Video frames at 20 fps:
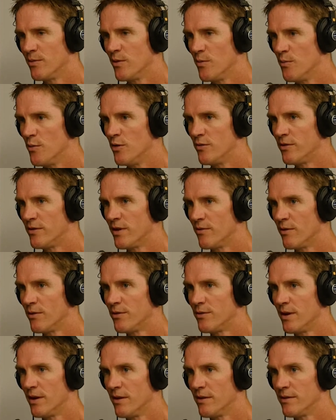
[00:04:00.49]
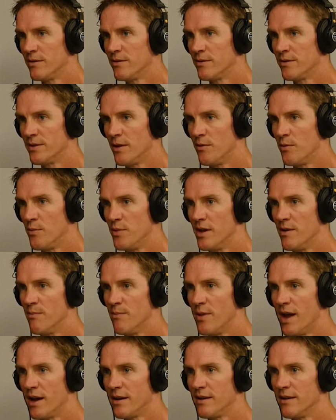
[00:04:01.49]
but move several trails that would be
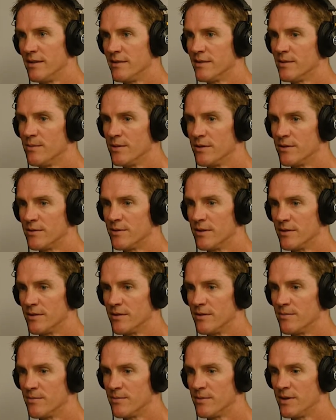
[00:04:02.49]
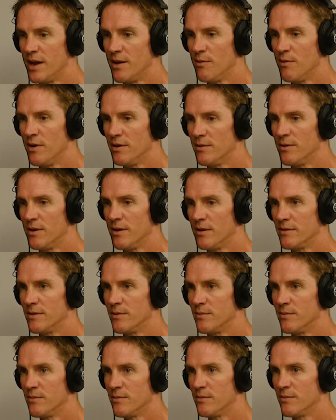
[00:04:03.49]
impacted. And some of those trails are gateway trails
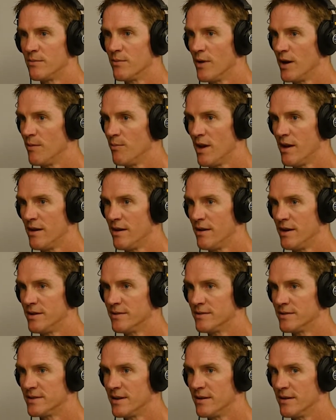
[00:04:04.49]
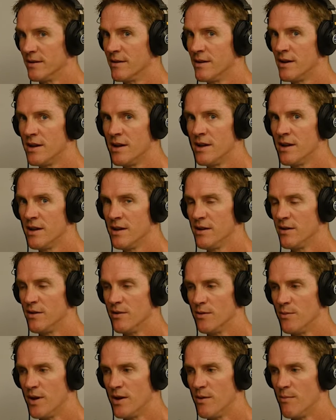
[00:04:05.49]
right behind a nature center. You go
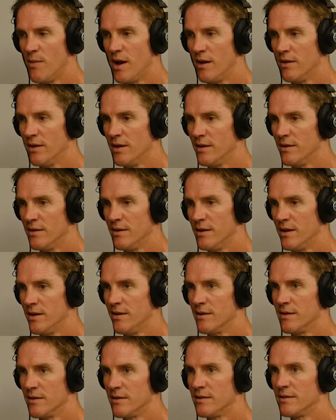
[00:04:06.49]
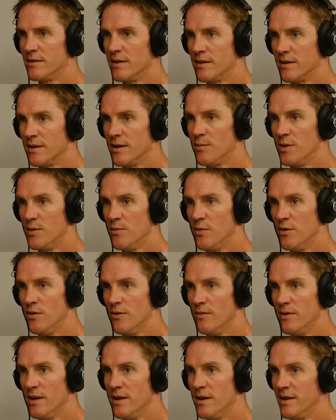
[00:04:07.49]
about a mile in, and they're going to be
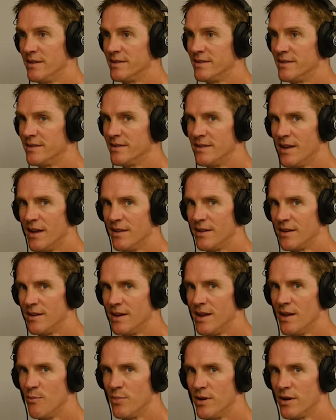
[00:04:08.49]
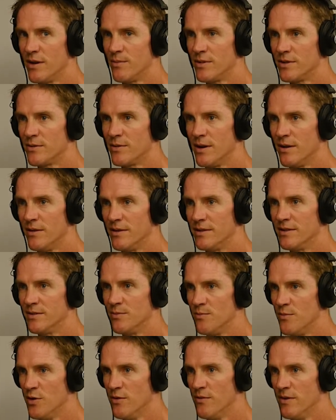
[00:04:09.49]
moved. And it's not like you can pick up a trail and just
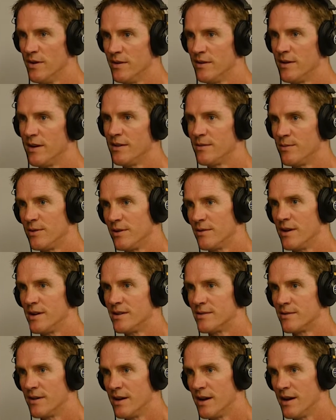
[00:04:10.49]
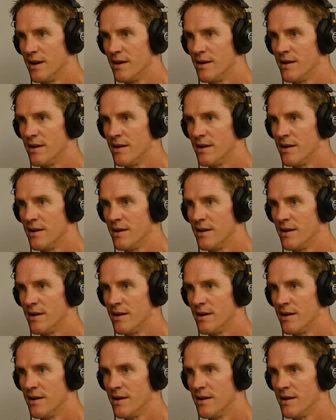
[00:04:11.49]
move it. There has to be the right terrain.